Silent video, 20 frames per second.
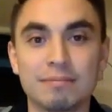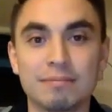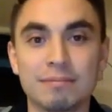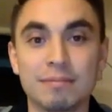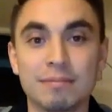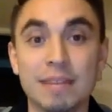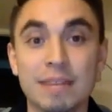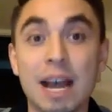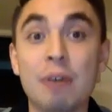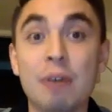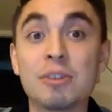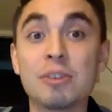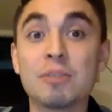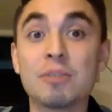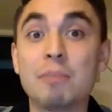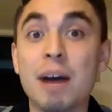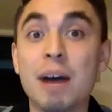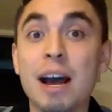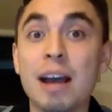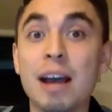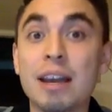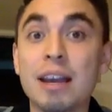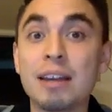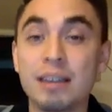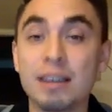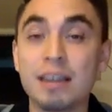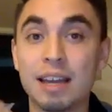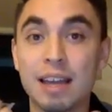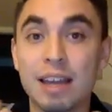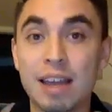That was
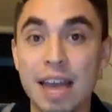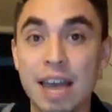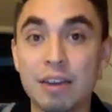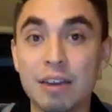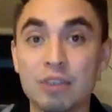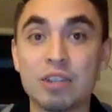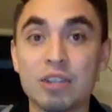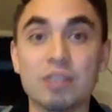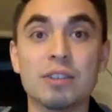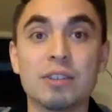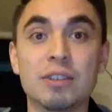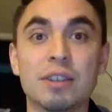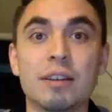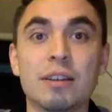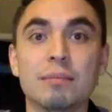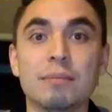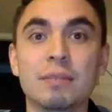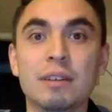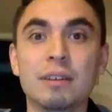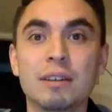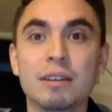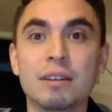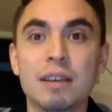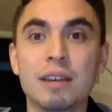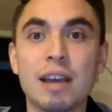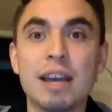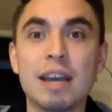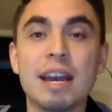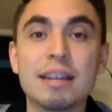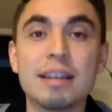my energy to them.
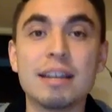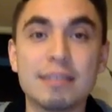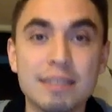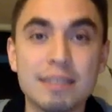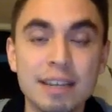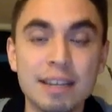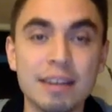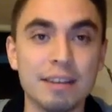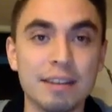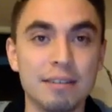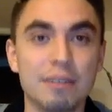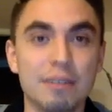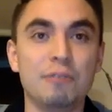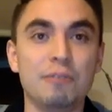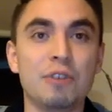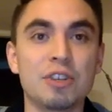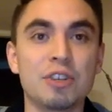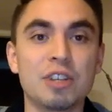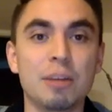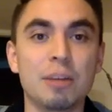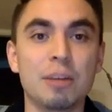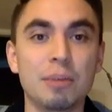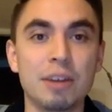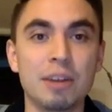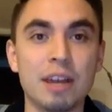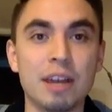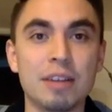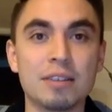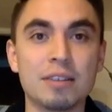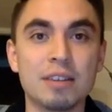And I did the first couple of
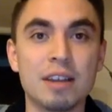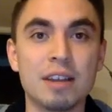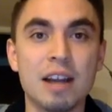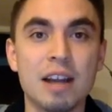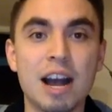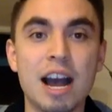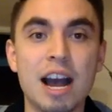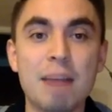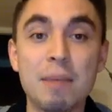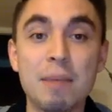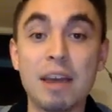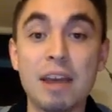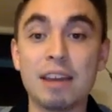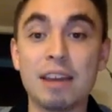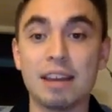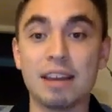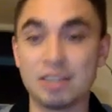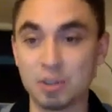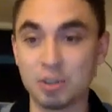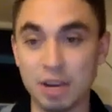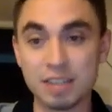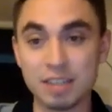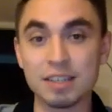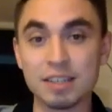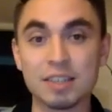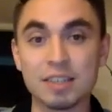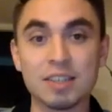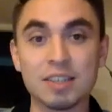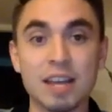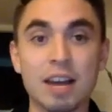days. I met, as crazy
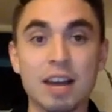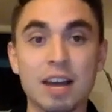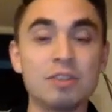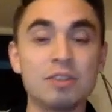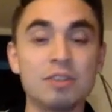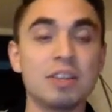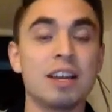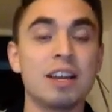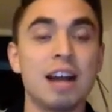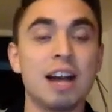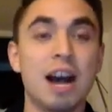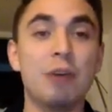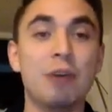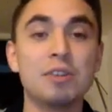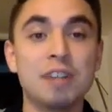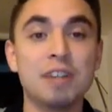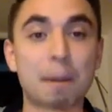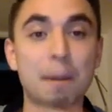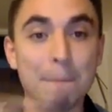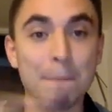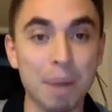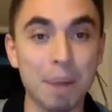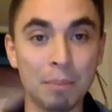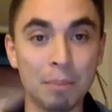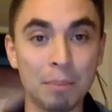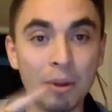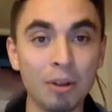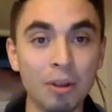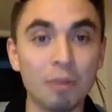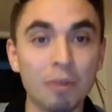as it sounds, I was on
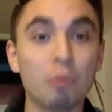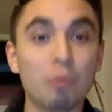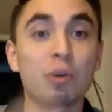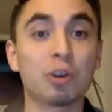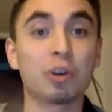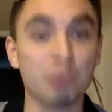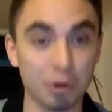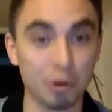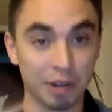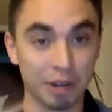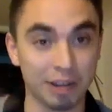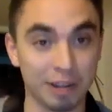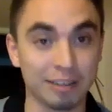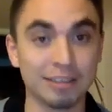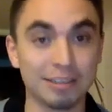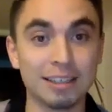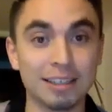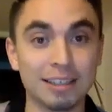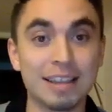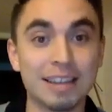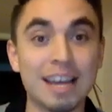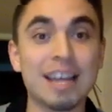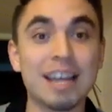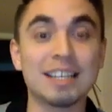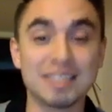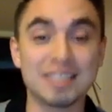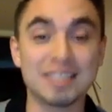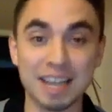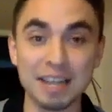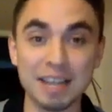Bumble Recruiter, and
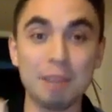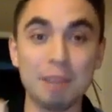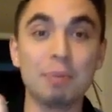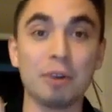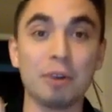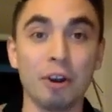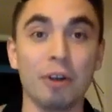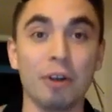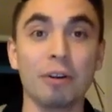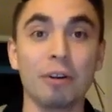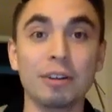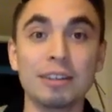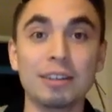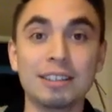I signed up a girl.